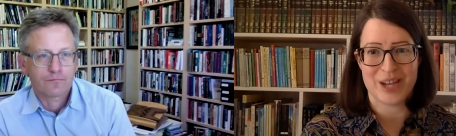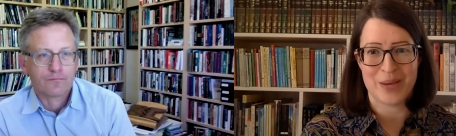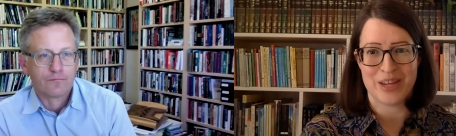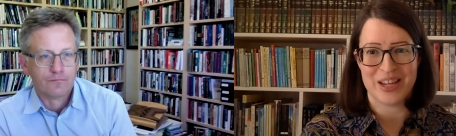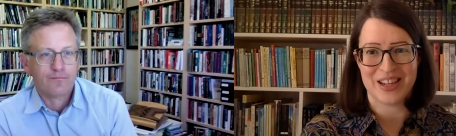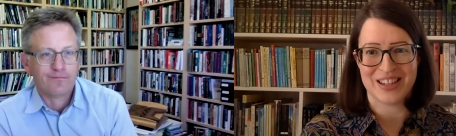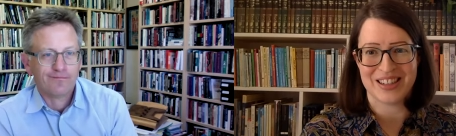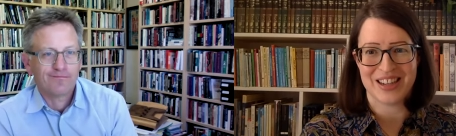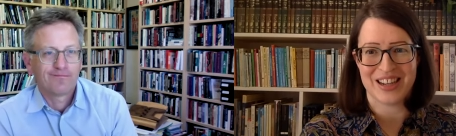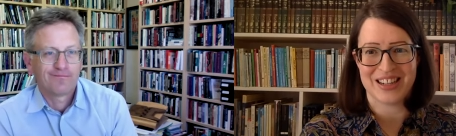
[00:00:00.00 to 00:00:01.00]
Speaker 1: Debbie
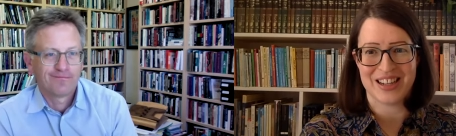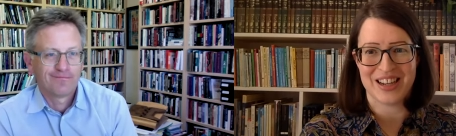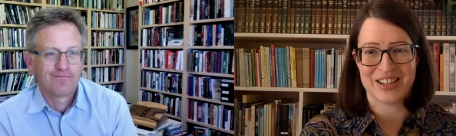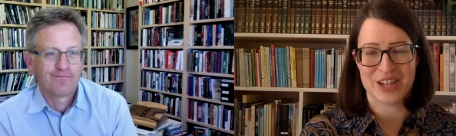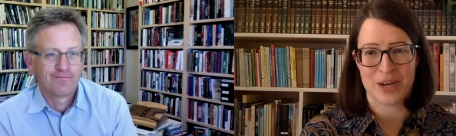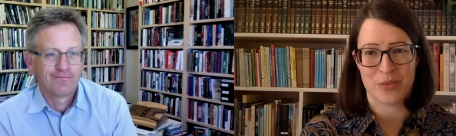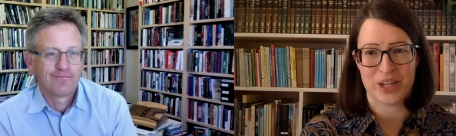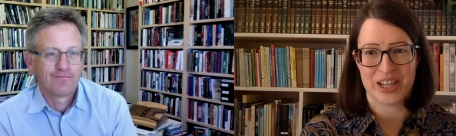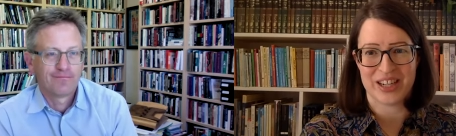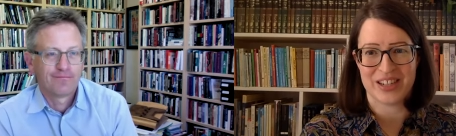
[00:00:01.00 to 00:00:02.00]
and Tom.
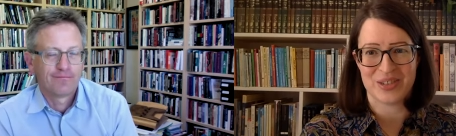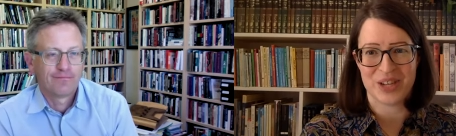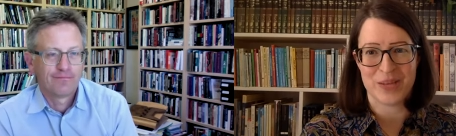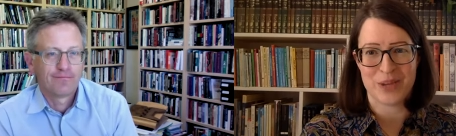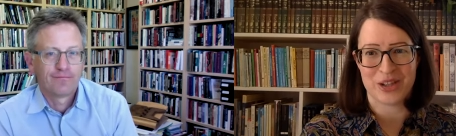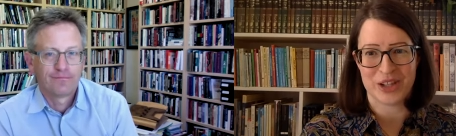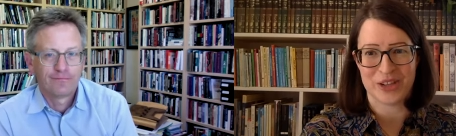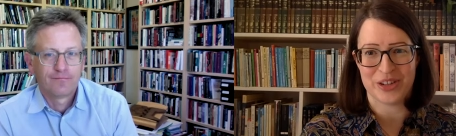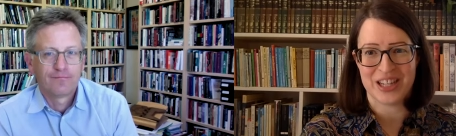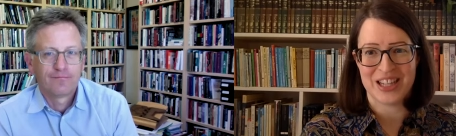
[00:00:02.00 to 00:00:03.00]
We can email
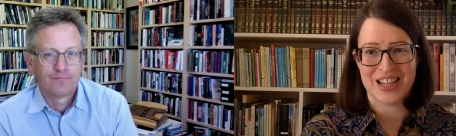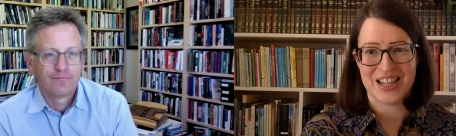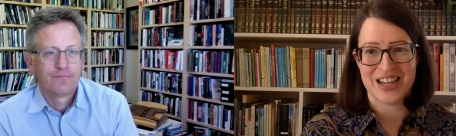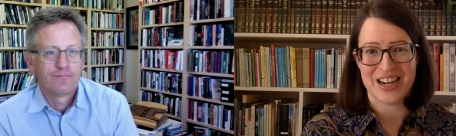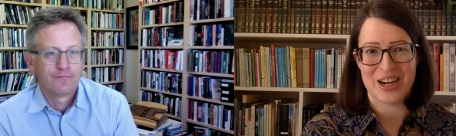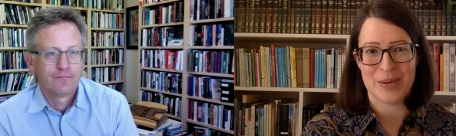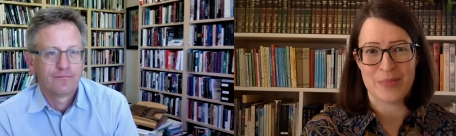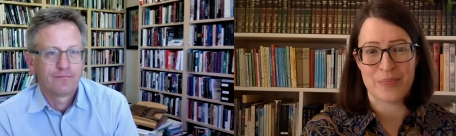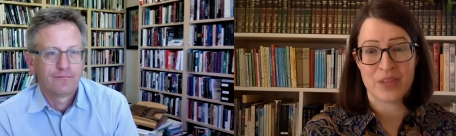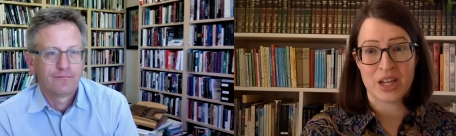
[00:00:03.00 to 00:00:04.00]
you.
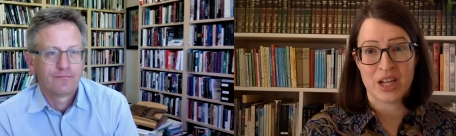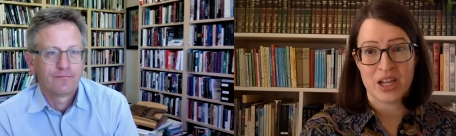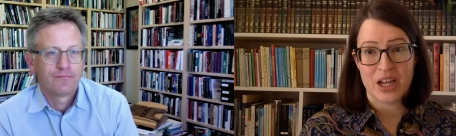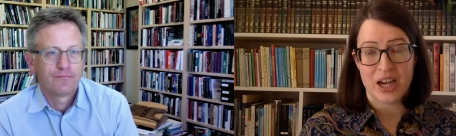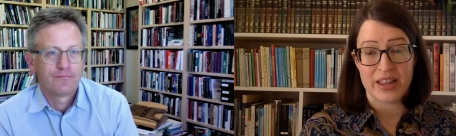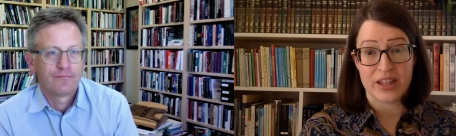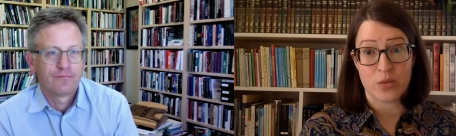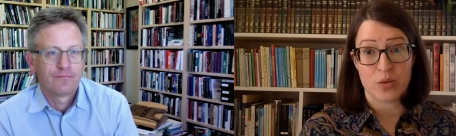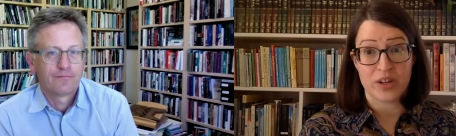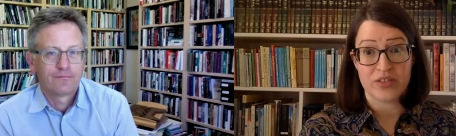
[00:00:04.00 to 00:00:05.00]
I
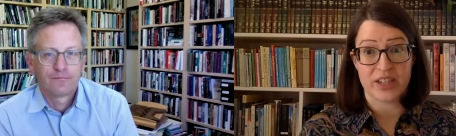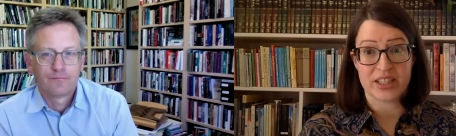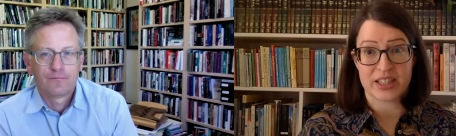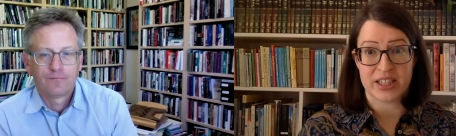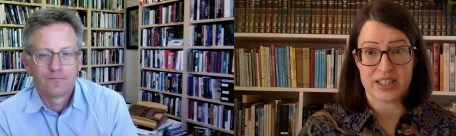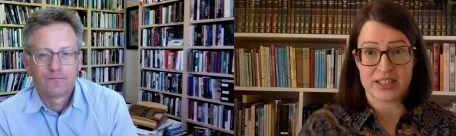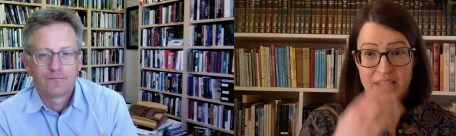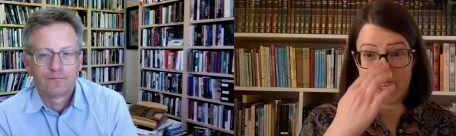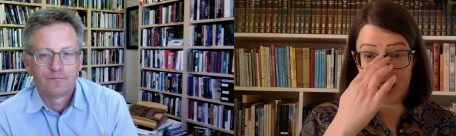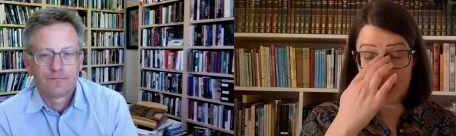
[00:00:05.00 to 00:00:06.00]
think one risk is
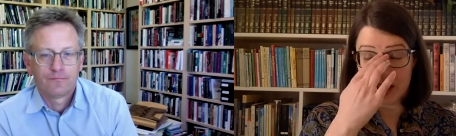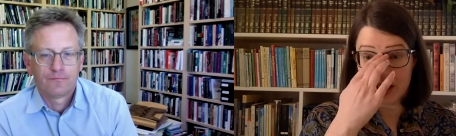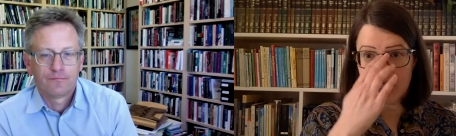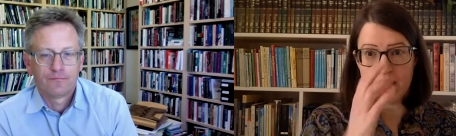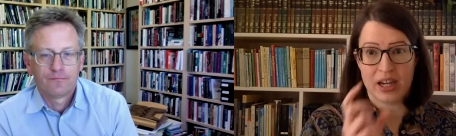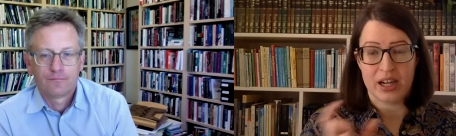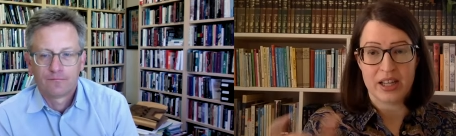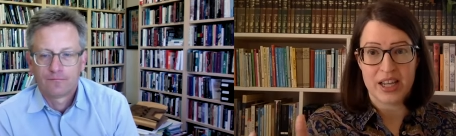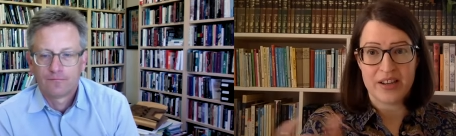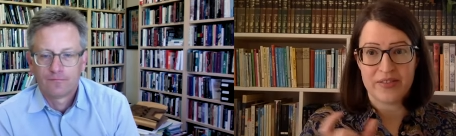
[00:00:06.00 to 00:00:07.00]
that
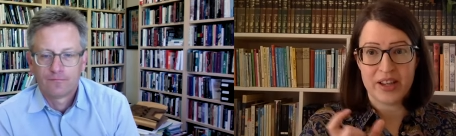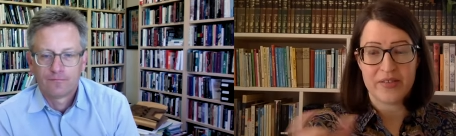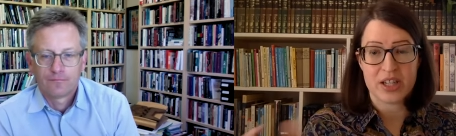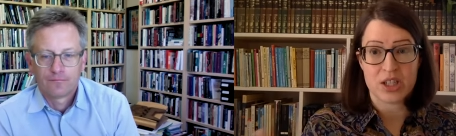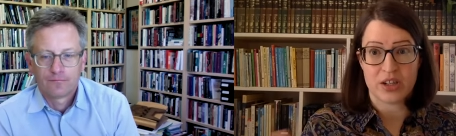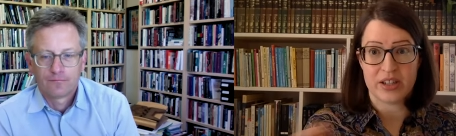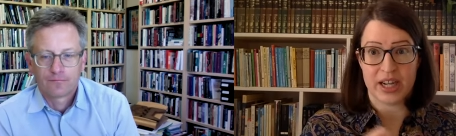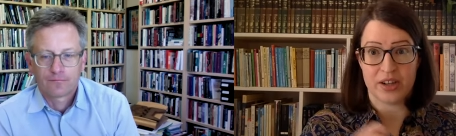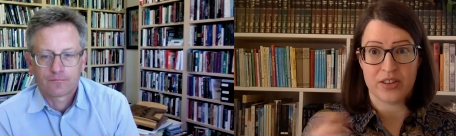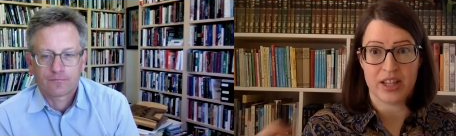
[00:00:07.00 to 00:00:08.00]
if it turned
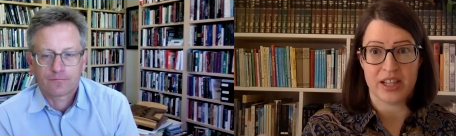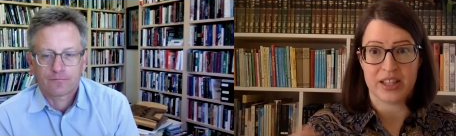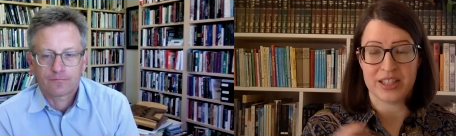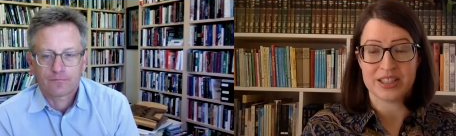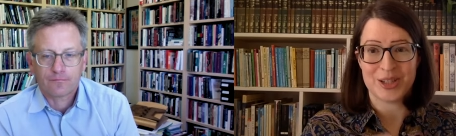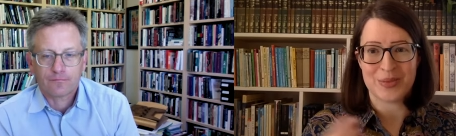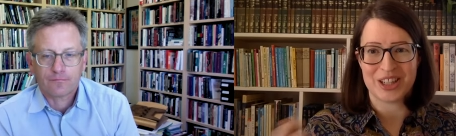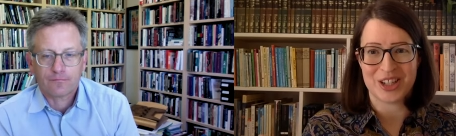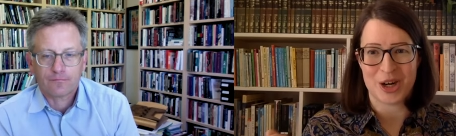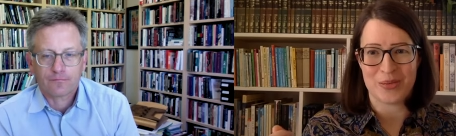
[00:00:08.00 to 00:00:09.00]
out that these
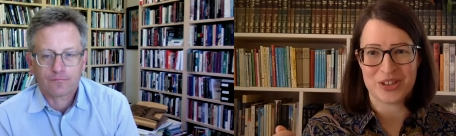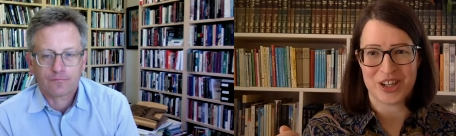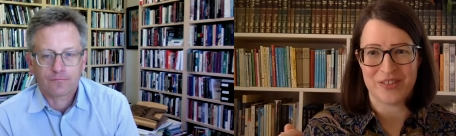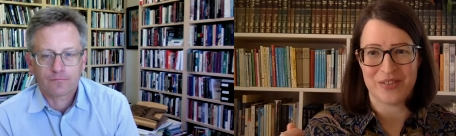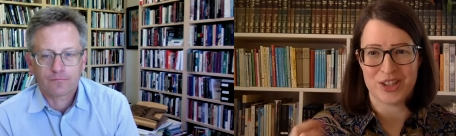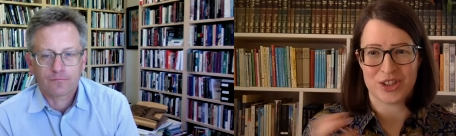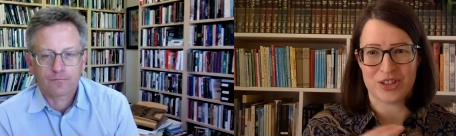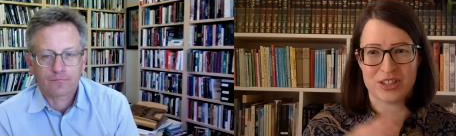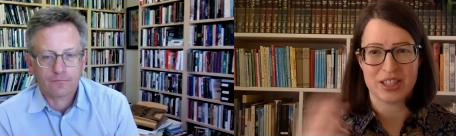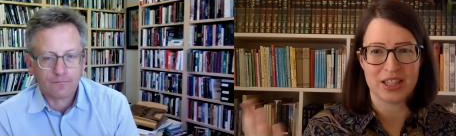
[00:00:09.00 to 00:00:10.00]
seemingly arbitrary
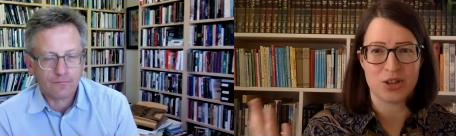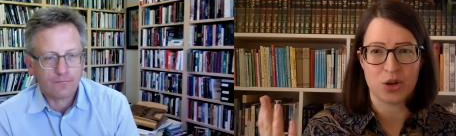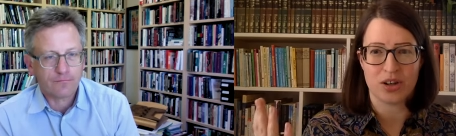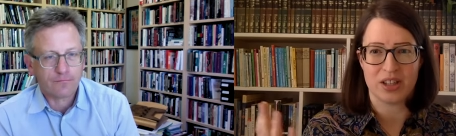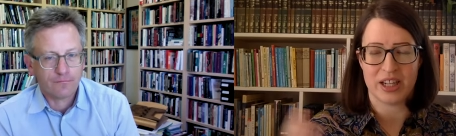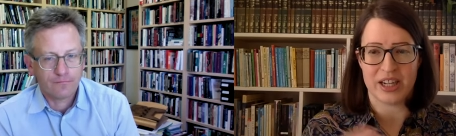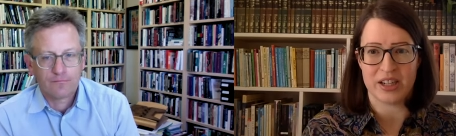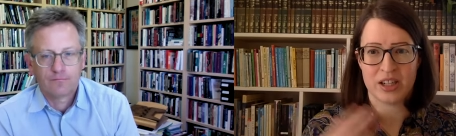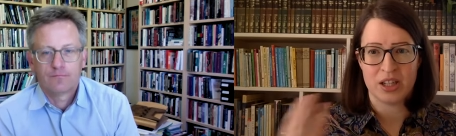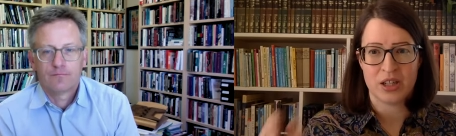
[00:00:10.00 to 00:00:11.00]
features did
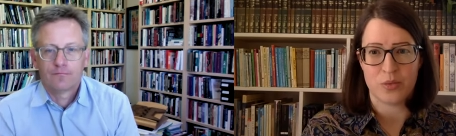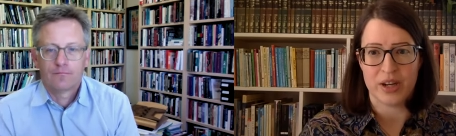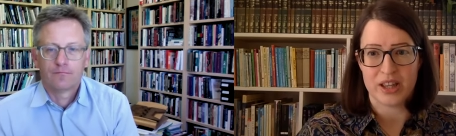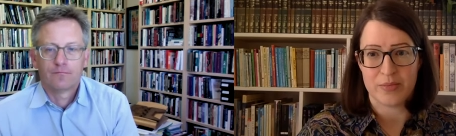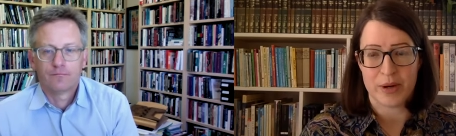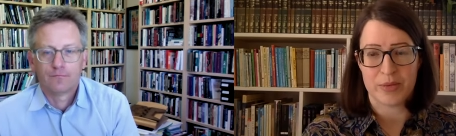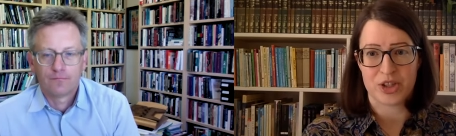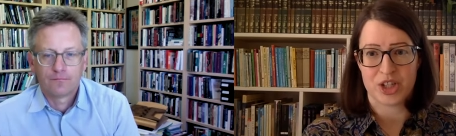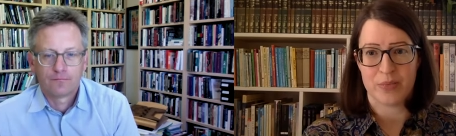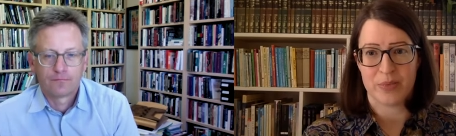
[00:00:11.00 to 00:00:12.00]
correlate with
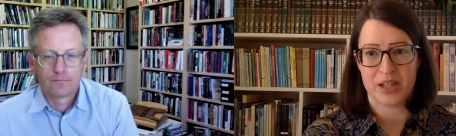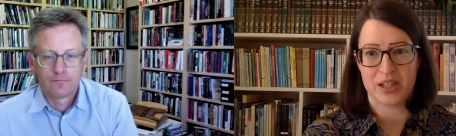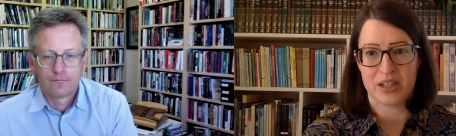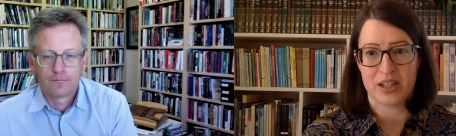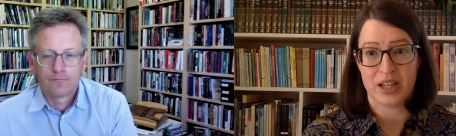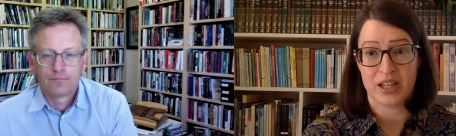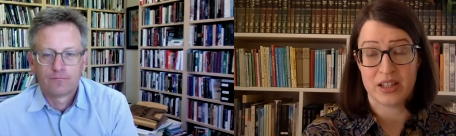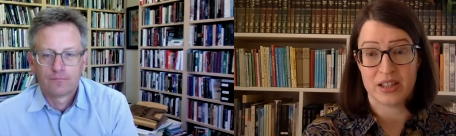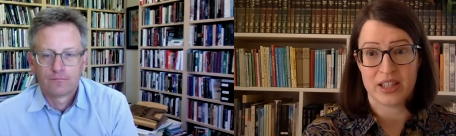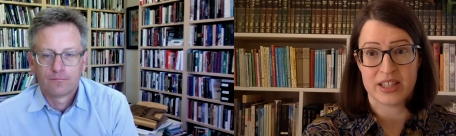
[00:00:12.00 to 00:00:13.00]
membership
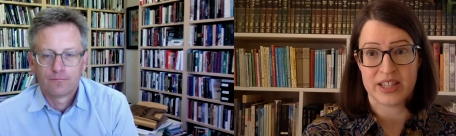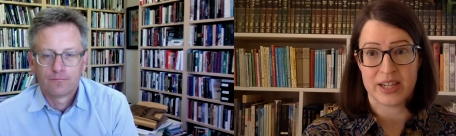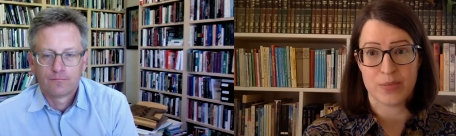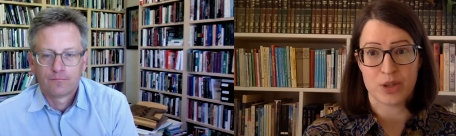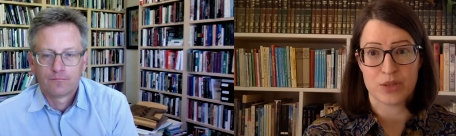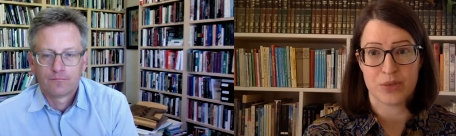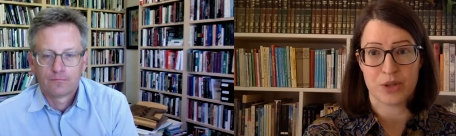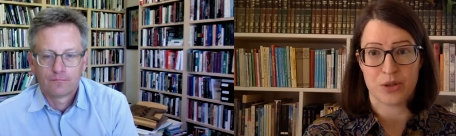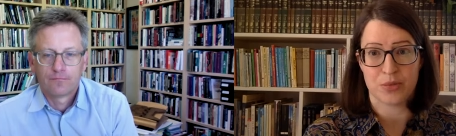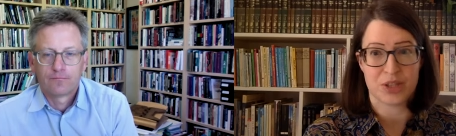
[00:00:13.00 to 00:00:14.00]
in let's say
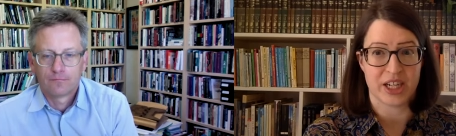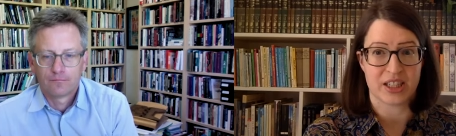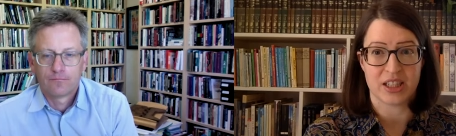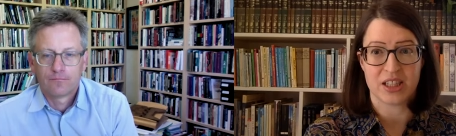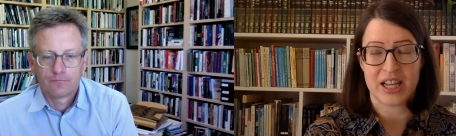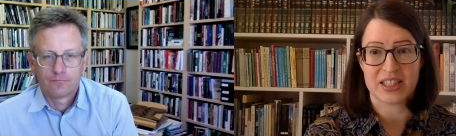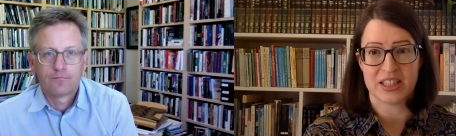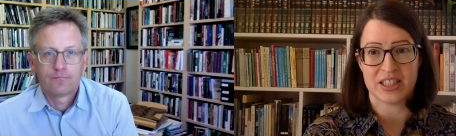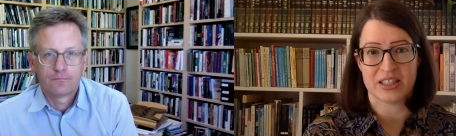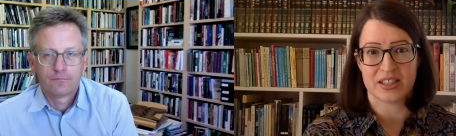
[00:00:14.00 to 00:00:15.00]
multiple protected
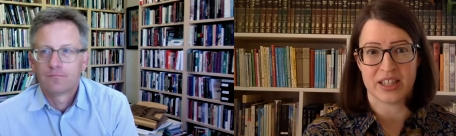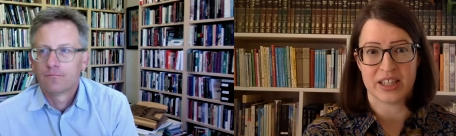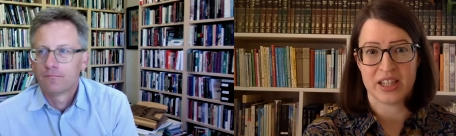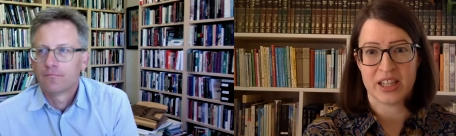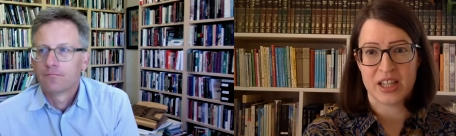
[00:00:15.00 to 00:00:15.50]
classes, like